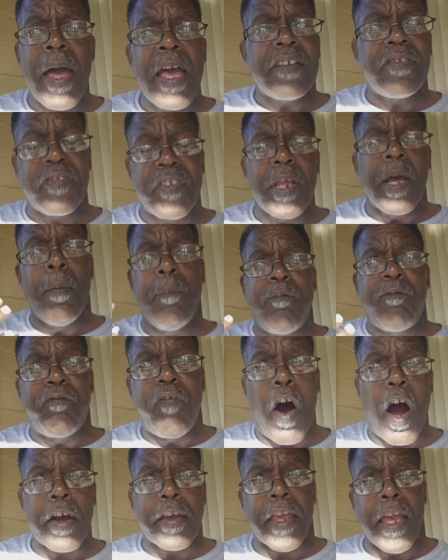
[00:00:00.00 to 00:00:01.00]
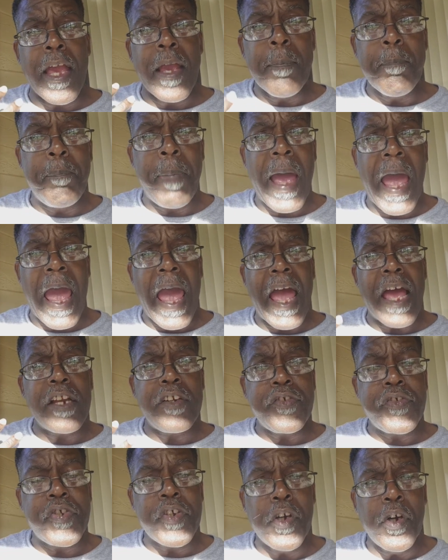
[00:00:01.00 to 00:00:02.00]
makes them fucking
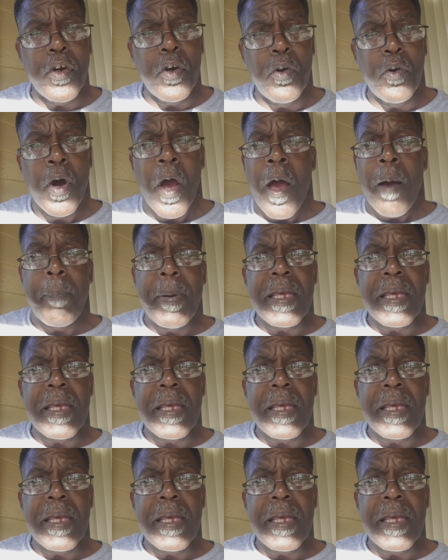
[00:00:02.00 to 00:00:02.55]
bad too,